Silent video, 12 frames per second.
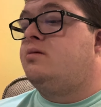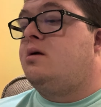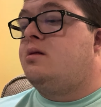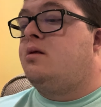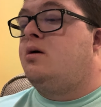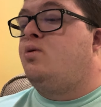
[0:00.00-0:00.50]
the
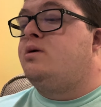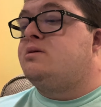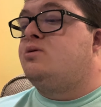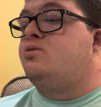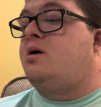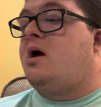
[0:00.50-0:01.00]

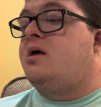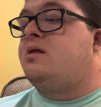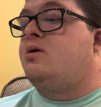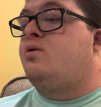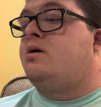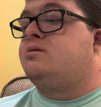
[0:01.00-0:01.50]
reason why
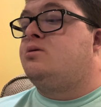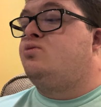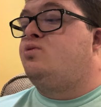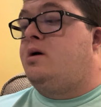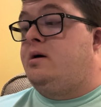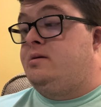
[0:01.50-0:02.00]
they want to
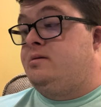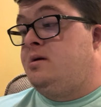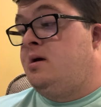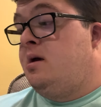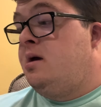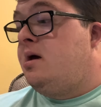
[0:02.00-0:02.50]
win.
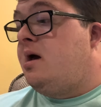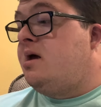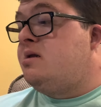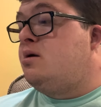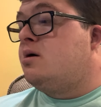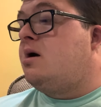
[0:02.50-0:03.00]

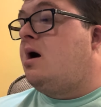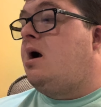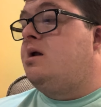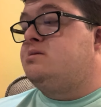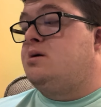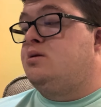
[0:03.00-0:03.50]
And the
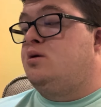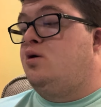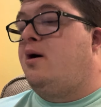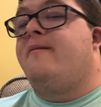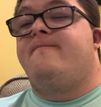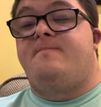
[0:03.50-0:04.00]
guy is also
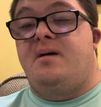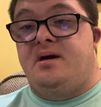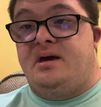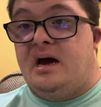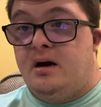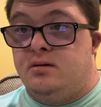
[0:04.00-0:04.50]
a
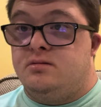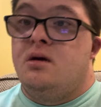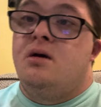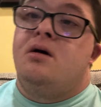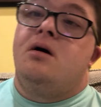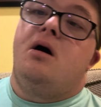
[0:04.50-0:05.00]
payout.
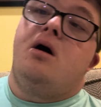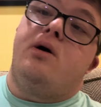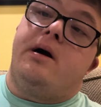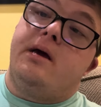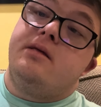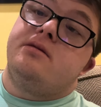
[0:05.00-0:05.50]

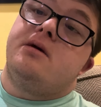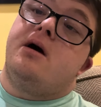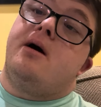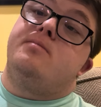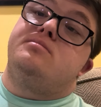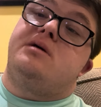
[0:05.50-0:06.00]
Alright,
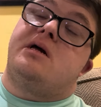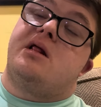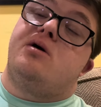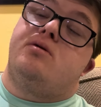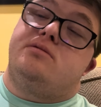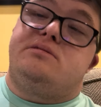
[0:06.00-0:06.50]

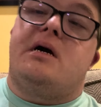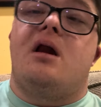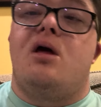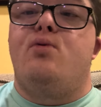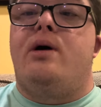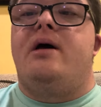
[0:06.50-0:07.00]

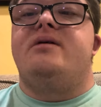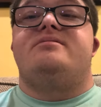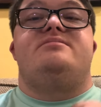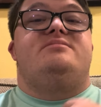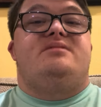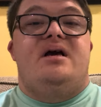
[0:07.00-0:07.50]
Secondary Wes,
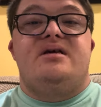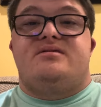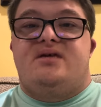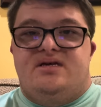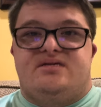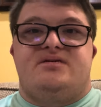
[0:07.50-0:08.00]
this
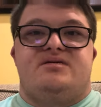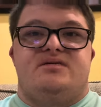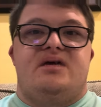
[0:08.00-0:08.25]
is